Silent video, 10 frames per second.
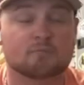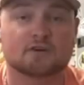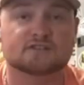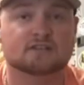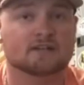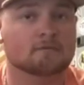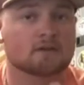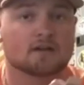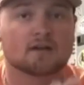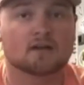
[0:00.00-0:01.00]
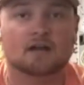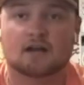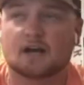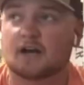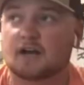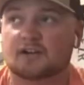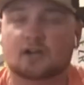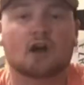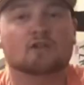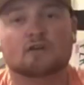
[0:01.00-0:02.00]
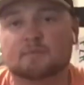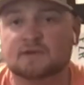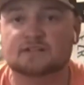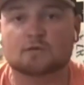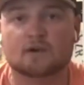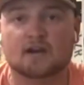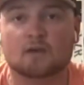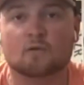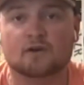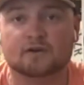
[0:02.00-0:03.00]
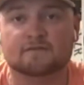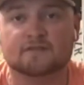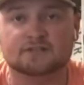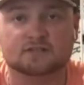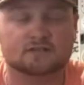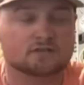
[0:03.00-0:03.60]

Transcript: personally, color all depends on what kind of water you're fishing.